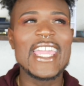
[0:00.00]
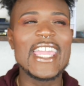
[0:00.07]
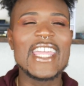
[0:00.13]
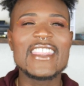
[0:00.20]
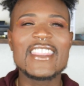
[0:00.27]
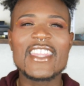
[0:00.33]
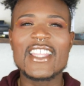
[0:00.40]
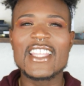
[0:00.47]

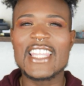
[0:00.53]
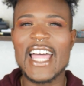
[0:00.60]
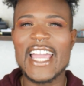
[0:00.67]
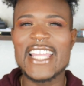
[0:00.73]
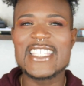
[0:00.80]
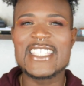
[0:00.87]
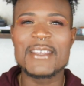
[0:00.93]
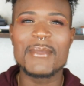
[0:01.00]
in the
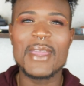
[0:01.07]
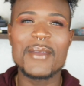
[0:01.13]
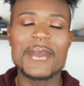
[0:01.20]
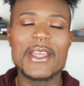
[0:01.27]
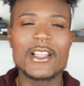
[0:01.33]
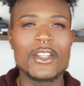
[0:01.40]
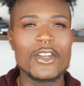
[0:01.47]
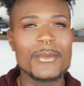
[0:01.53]
lights it may
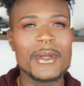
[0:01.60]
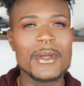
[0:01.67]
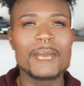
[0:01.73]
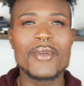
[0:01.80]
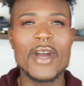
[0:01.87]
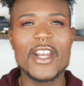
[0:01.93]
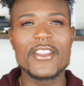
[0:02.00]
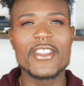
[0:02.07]
be a little bit
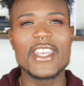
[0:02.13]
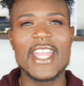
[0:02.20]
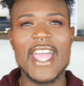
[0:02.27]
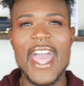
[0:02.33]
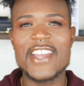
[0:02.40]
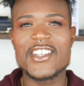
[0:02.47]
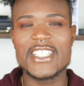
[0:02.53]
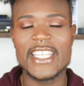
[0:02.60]
brighter than it
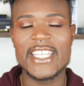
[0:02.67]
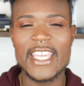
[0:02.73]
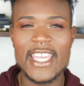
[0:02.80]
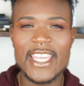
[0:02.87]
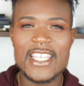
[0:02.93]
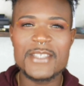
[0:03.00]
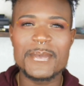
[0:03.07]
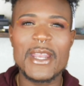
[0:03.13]
actually
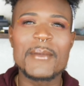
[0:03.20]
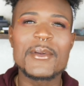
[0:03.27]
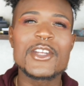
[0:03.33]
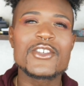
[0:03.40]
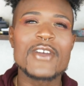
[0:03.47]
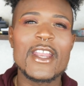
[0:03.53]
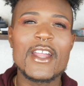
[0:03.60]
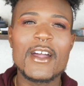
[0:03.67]
is, but I'm
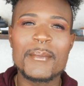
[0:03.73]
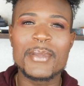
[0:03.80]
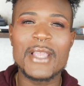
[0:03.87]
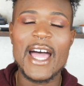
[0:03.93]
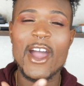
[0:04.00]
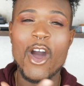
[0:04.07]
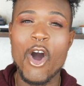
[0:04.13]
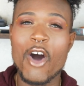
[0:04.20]
gonna try to
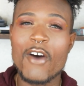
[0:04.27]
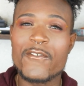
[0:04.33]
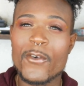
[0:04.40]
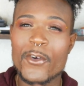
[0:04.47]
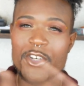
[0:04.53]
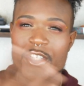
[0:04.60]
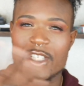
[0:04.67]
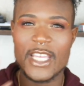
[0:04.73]
apply all
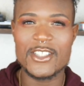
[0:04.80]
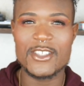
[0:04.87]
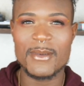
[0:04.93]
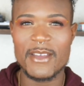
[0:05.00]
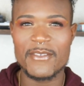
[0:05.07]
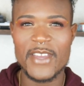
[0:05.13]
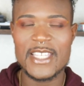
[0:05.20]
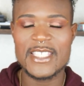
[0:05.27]
4 shades on
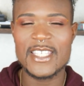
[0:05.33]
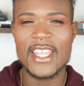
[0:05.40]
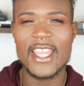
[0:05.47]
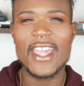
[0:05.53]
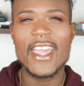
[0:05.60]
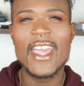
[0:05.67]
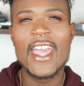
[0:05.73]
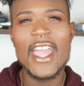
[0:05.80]
my face
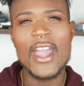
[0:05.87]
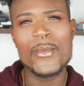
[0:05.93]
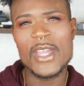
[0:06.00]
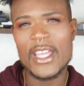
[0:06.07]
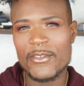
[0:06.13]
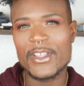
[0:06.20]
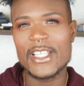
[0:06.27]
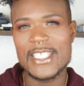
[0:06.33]
today and we
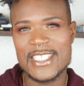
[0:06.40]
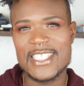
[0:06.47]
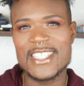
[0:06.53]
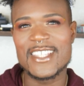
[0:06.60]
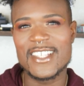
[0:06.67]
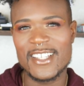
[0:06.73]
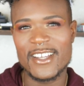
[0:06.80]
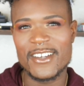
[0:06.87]
can really see
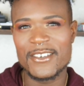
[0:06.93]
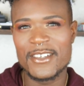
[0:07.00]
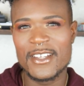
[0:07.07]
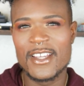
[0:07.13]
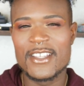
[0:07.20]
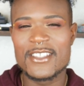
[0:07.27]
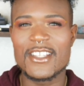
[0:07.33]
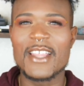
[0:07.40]
the glow.
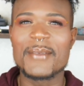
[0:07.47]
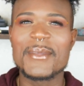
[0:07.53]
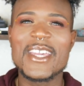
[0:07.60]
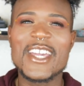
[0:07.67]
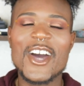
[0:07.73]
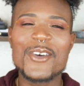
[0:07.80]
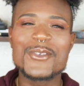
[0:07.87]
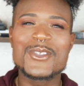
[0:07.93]
So let me
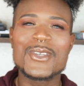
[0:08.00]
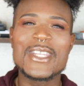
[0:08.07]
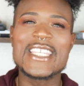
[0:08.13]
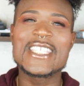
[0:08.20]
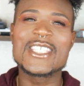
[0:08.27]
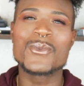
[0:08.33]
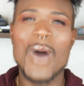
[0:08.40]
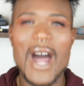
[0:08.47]
go do
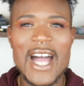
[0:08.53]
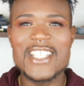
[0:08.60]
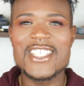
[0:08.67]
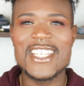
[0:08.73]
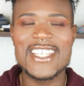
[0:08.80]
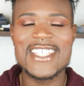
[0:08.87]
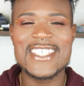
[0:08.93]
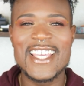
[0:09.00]
these
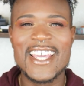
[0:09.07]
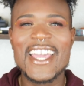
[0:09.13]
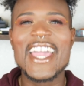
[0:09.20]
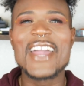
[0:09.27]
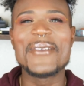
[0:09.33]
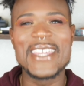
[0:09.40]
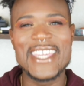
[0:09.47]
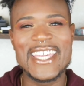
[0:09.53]
swatches
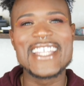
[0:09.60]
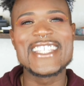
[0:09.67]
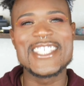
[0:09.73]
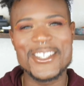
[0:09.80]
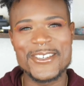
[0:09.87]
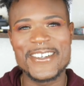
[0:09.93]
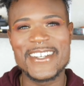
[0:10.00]
and we get to